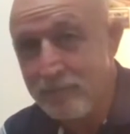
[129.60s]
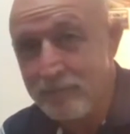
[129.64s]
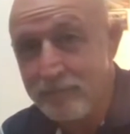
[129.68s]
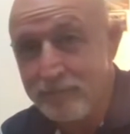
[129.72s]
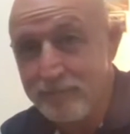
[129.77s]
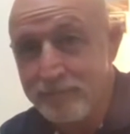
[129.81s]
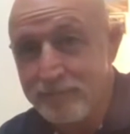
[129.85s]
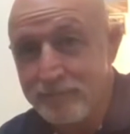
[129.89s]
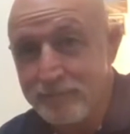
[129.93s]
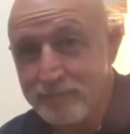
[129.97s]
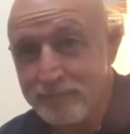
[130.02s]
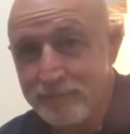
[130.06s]

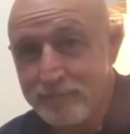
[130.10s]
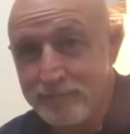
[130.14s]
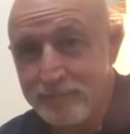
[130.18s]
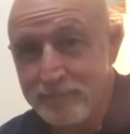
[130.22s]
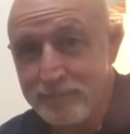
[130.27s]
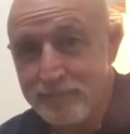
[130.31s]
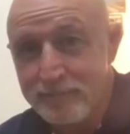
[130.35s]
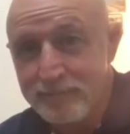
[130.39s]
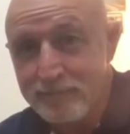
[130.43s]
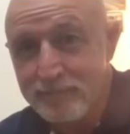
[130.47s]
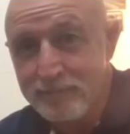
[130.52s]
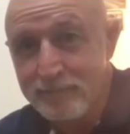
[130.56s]

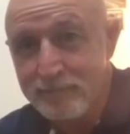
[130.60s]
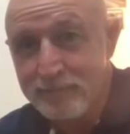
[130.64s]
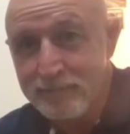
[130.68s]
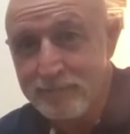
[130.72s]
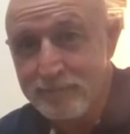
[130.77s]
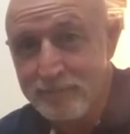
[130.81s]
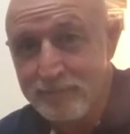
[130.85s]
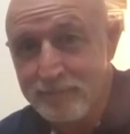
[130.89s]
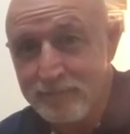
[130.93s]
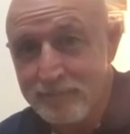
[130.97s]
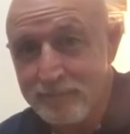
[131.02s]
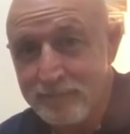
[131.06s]

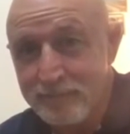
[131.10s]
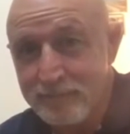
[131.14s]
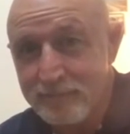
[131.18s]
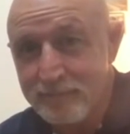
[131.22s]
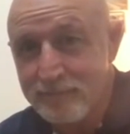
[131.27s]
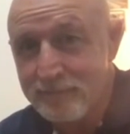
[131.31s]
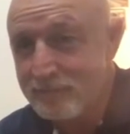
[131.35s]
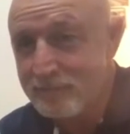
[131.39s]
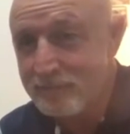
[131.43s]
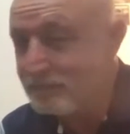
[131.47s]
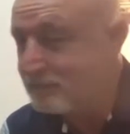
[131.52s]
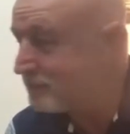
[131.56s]

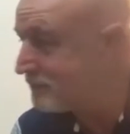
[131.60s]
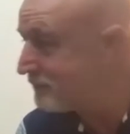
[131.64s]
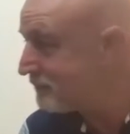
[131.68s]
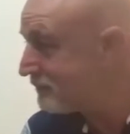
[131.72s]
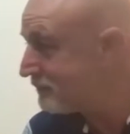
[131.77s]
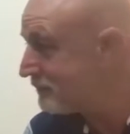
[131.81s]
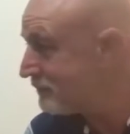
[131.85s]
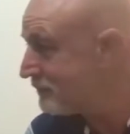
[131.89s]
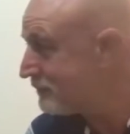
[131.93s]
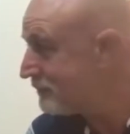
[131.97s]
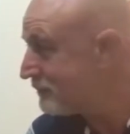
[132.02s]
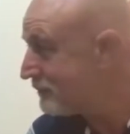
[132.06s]

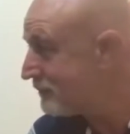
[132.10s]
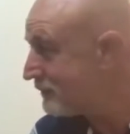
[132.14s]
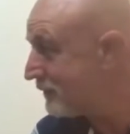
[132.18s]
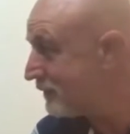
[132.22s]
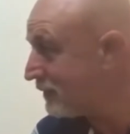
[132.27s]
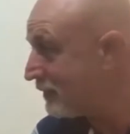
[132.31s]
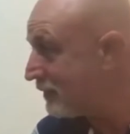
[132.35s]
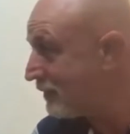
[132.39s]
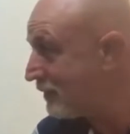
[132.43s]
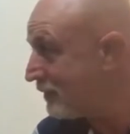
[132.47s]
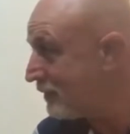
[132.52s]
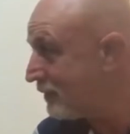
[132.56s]

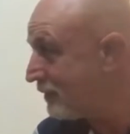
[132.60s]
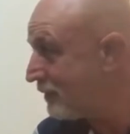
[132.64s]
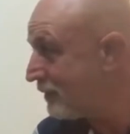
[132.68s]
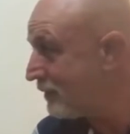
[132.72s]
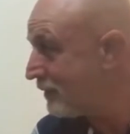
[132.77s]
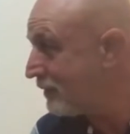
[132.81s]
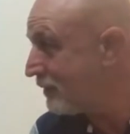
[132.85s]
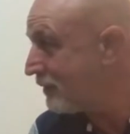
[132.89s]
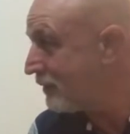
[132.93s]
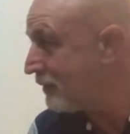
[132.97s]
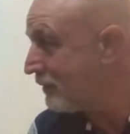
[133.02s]
(silent)